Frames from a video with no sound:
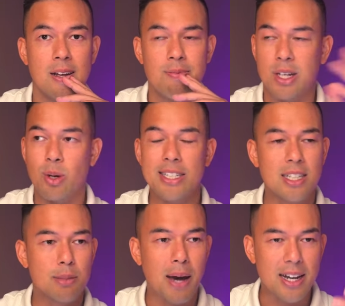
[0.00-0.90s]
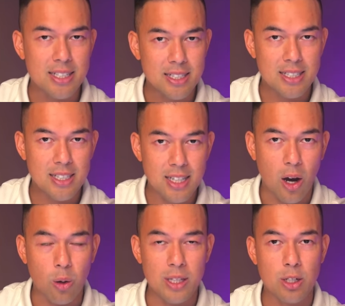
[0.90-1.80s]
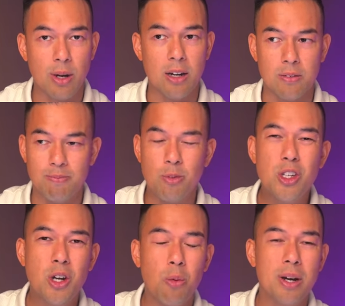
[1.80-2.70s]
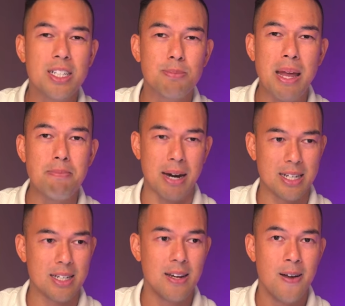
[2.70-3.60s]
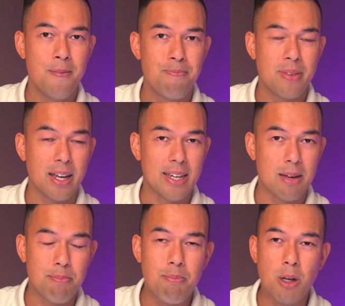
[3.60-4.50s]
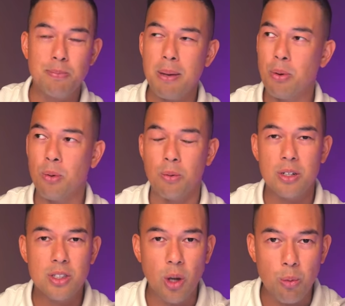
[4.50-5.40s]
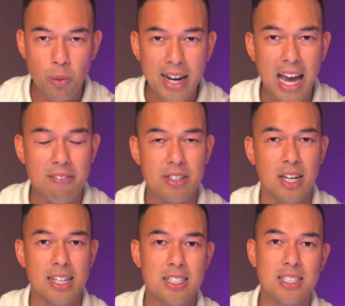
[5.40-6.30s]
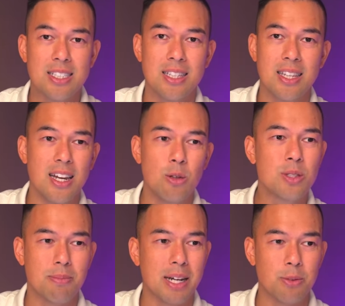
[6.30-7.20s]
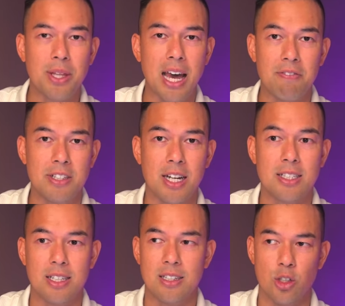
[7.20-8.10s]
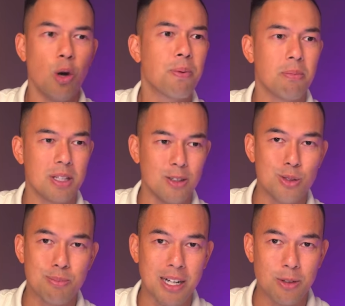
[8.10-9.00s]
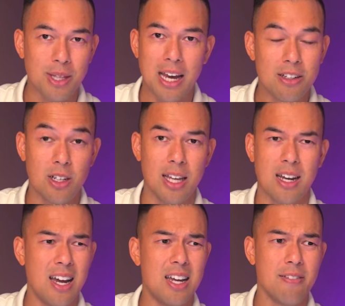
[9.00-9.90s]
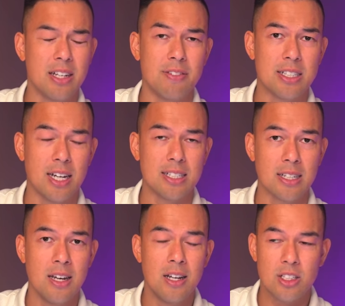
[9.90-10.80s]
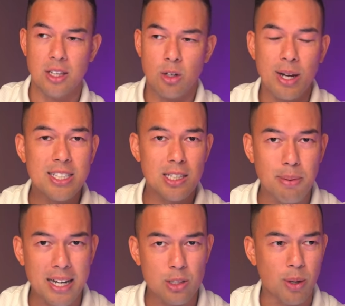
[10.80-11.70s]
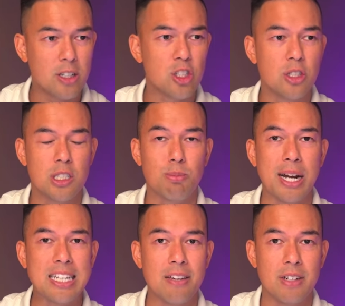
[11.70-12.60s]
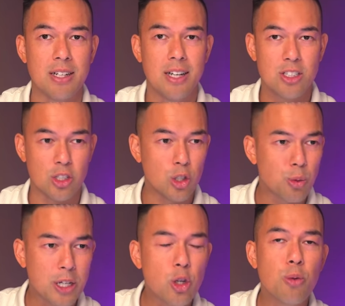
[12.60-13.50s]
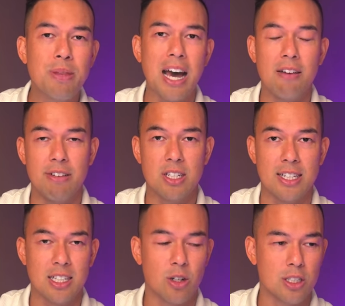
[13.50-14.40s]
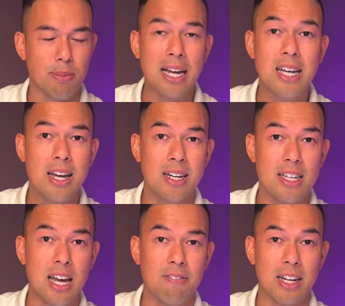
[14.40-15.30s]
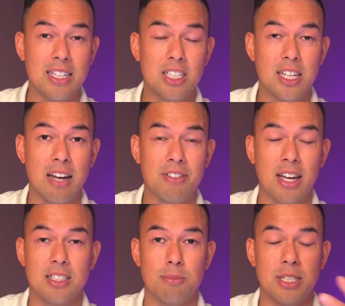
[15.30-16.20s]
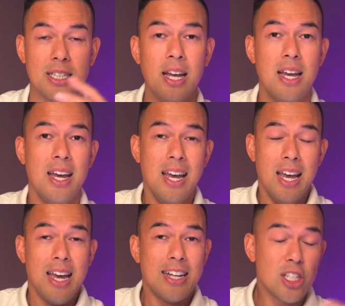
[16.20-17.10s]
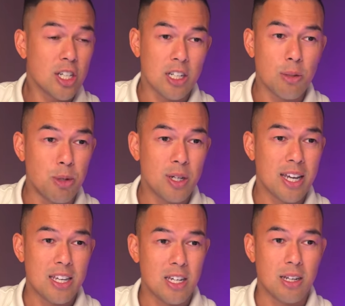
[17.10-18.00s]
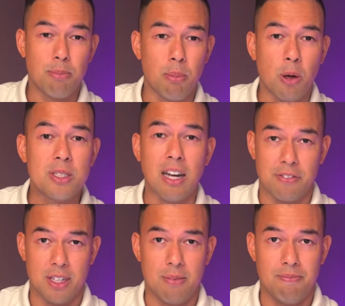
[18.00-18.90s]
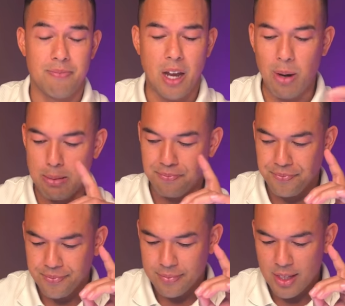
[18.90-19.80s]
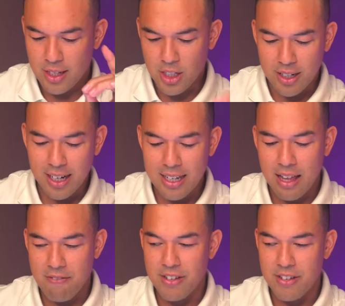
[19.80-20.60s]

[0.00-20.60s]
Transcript: The craziest part is this is the holy grail. You don't want to spend money. Okay. Most people don't want to advertise because they're losing money with advertising. You're probably losing money with that. You're like, I hate advertising. So the craziest part is why don't you just break even? So you recoup that advertising cost back. Now you have leads, you have the customers and you can communicate, you can promote stuff to them. All right, so I'm gonna leave that